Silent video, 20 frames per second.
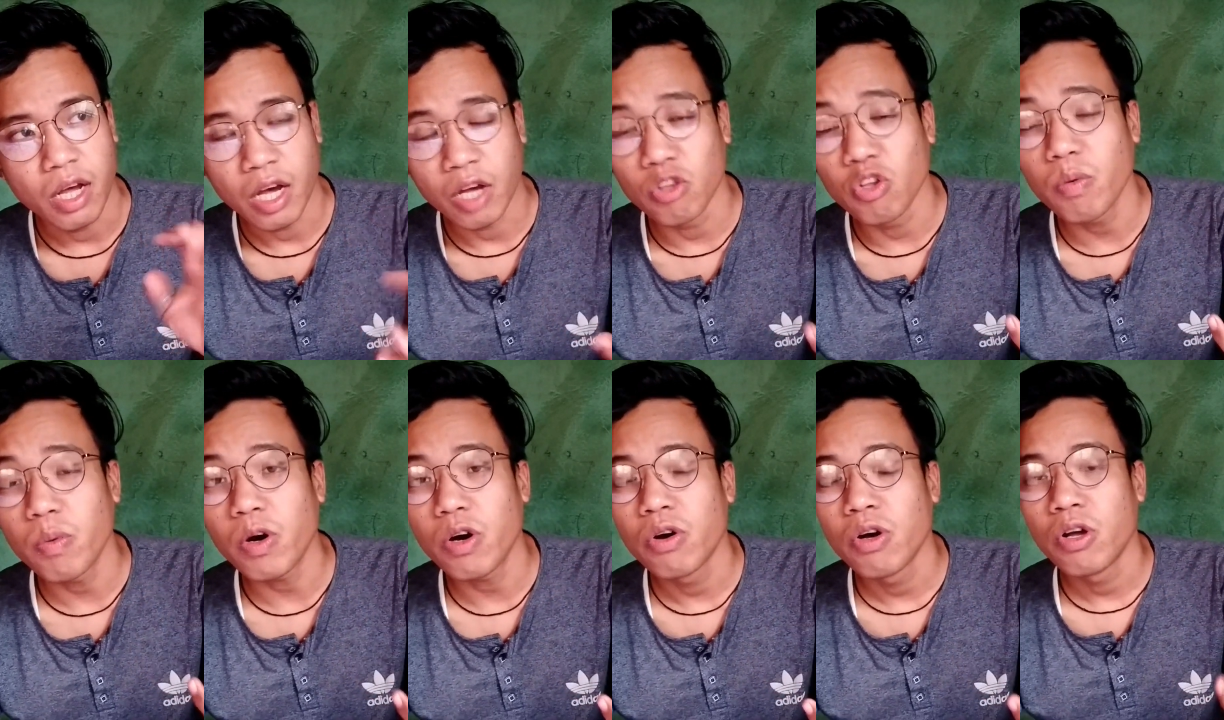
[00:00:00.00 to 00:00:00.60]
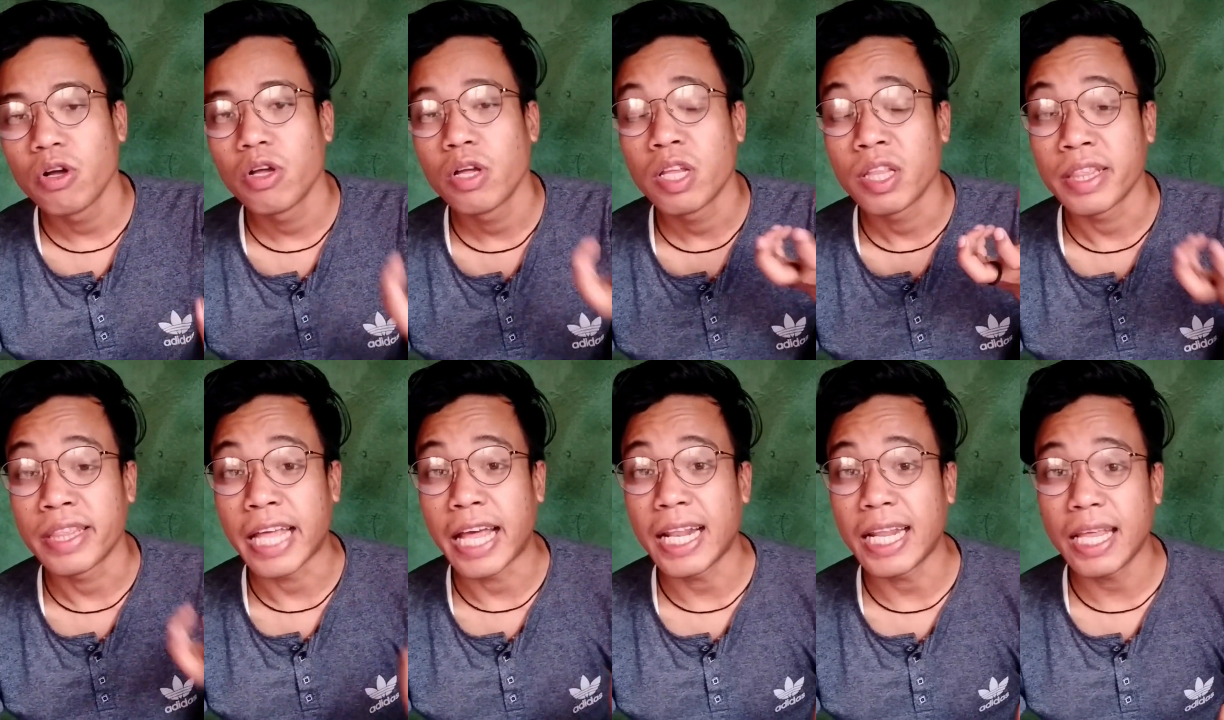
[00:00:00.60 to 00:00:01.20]
Adu bo
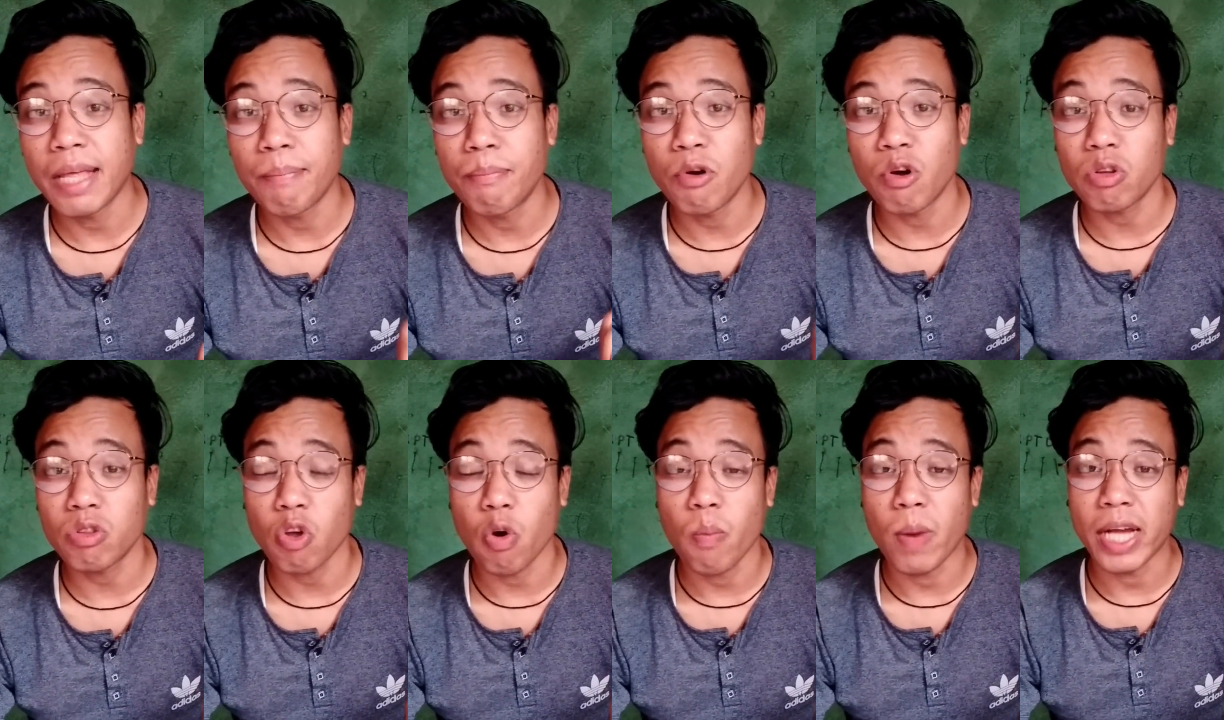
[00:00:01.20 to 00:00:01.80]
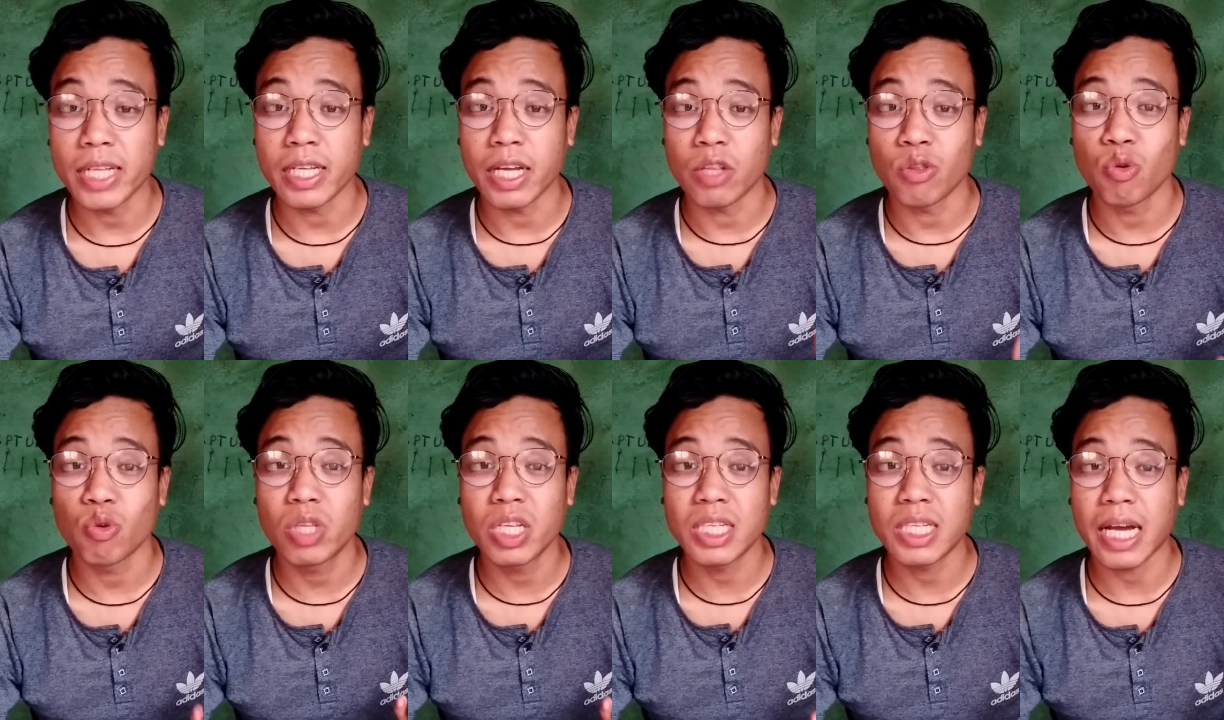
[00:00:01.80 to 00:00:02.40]
daily vlog to ba ja
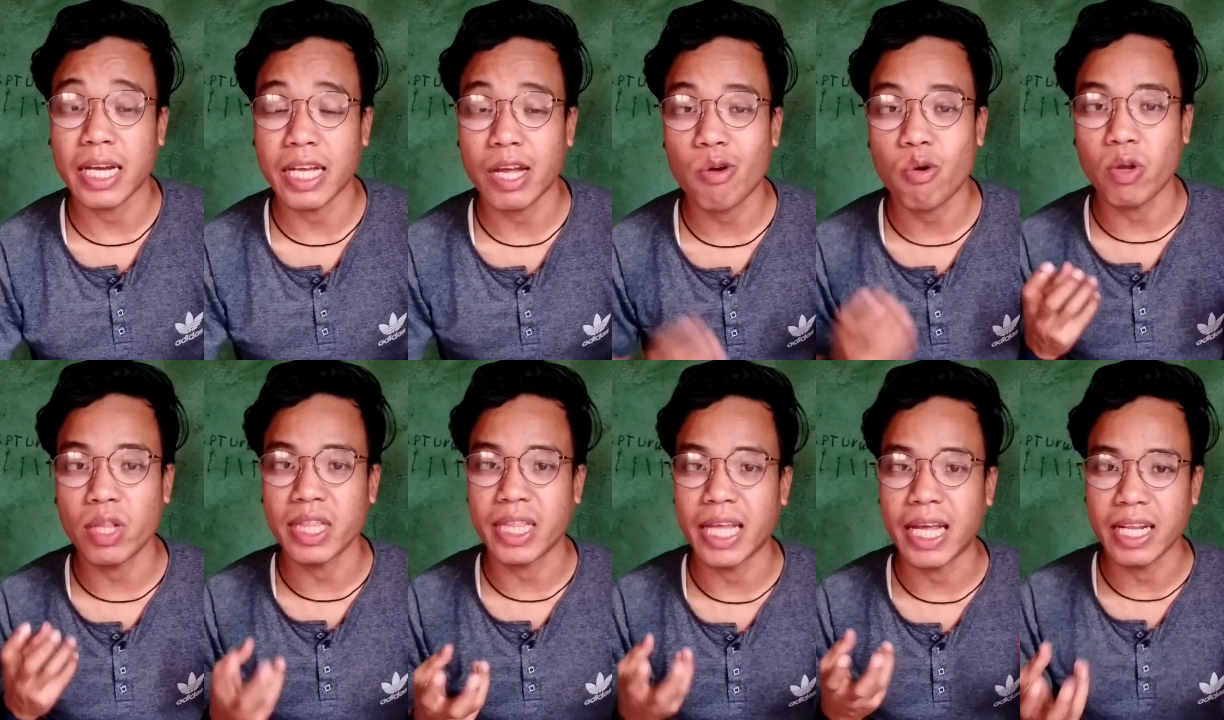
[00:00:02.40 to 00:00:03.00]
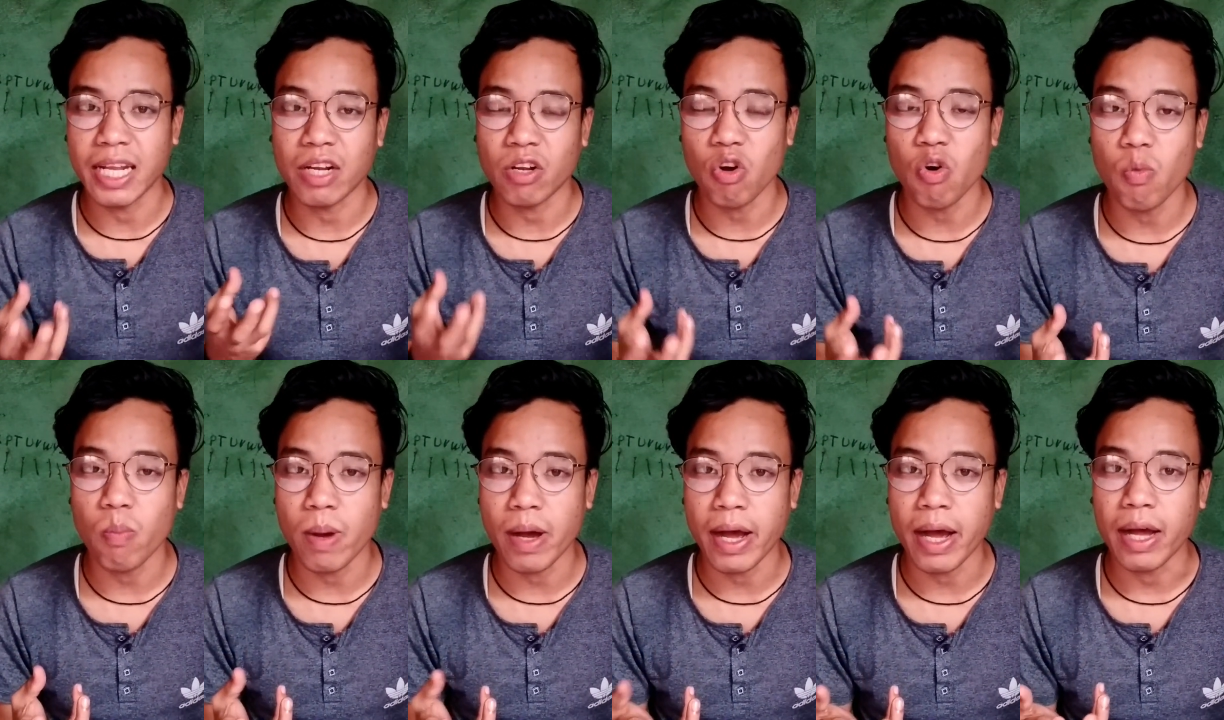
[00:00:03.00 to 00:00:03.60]
nungti jagi content na
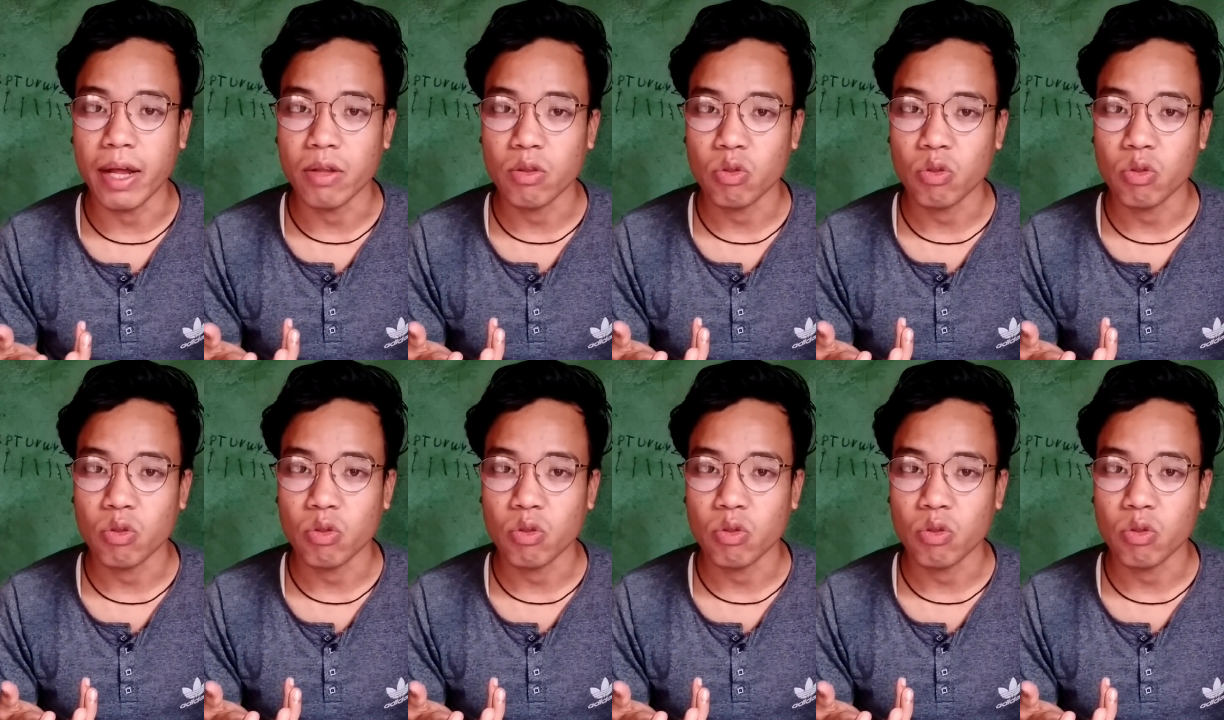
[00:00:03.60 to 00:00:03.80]
no ba.